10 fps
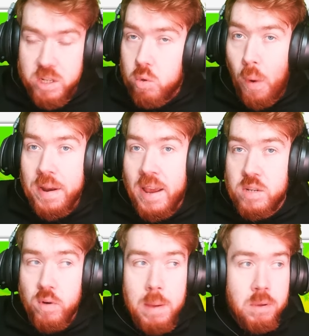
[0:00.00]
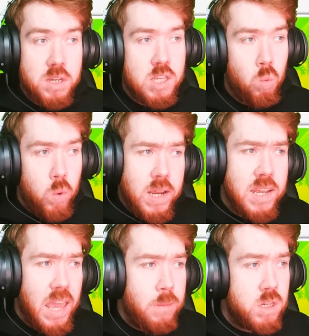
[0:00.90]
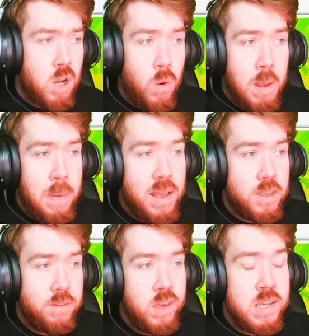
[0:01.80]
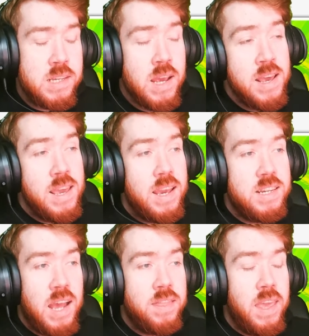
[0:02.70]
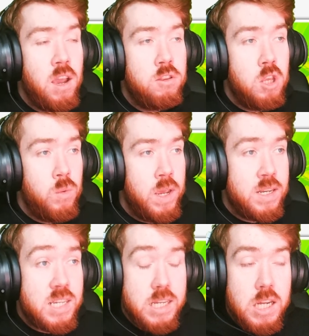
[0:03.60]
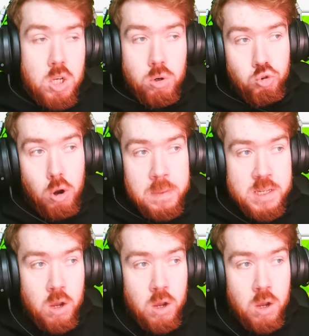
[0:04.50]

So it's quite nice, right? Because the way the game's going about their things is that they are doing seasonal drops.